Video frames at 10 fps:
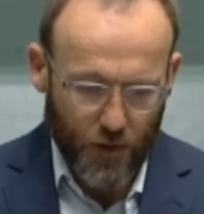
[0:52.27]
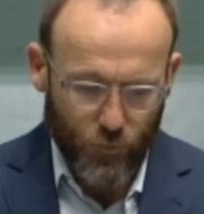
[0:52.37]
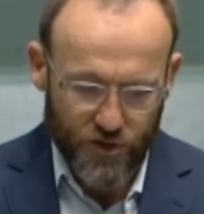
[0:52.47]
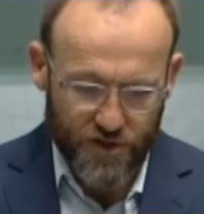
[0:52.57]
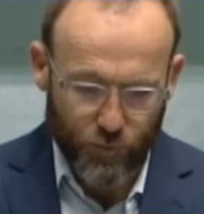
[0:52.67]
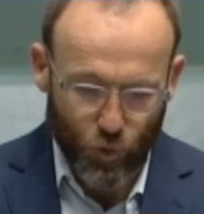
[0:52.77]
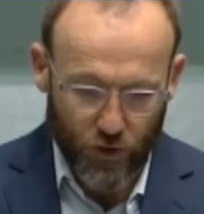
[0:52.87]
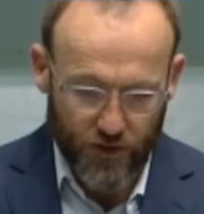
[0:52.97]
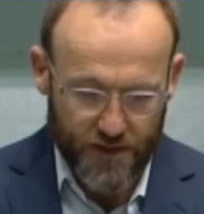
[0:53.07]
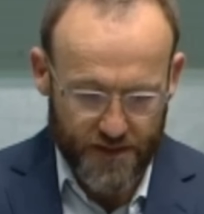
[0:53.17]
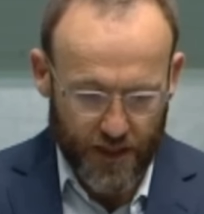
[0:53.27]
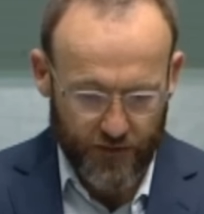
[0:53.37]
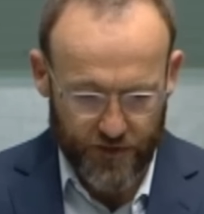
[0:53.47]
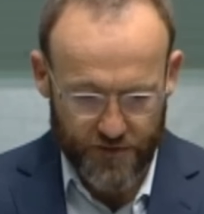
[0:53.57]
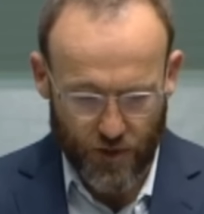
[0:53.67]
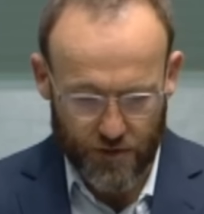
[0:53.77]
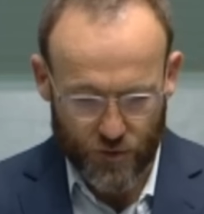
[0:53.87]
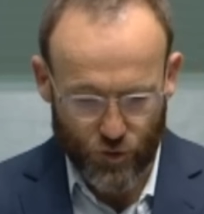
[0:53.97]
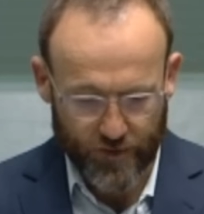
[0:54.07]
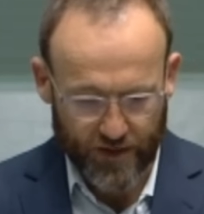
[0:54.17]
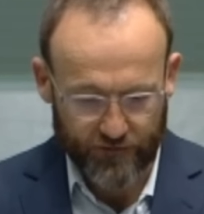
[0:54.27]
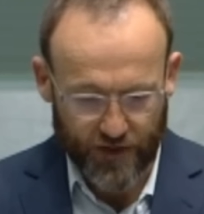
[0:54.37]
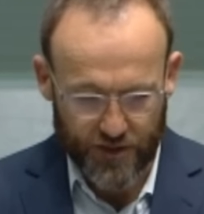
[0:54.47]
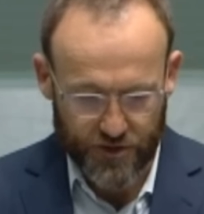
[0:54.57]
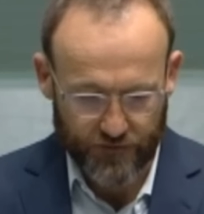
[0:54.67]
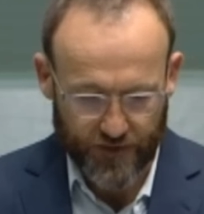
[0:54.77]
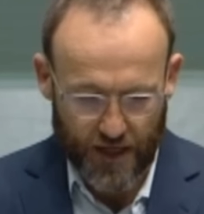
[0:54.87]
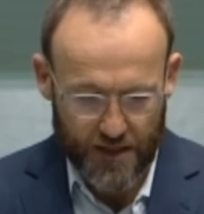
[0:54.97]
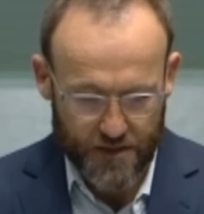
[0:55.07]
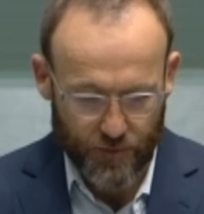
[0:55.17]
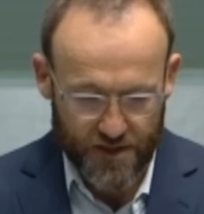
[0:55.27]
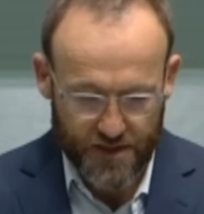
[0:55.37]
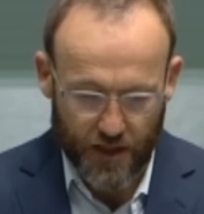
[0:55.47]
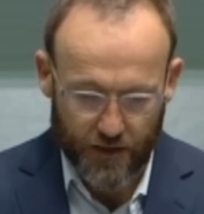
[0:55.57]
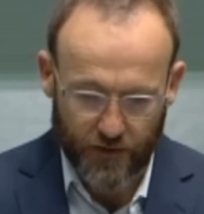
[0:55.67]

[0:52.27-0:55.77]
which supported the state of Israel's looming invasion of Gaza by stating